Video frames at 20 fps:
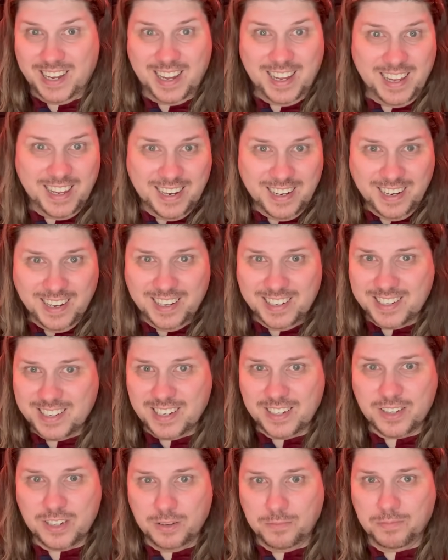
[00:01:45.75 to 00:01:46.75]

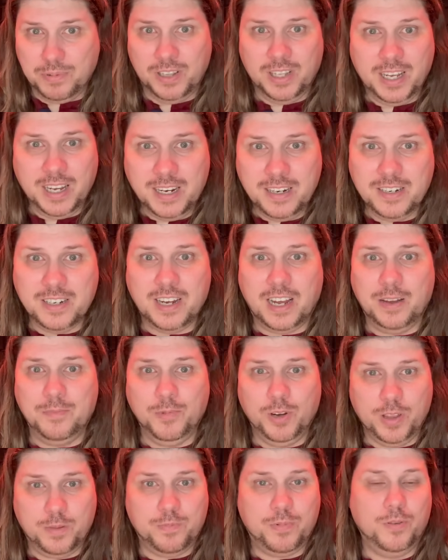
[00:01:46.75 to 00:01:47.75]
inconsistent playing time
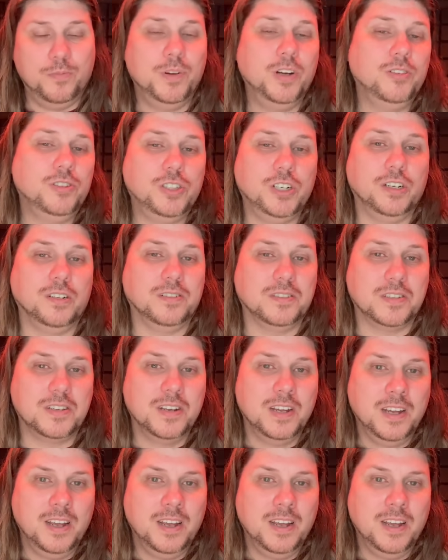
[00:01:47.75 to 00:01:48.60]
with promotions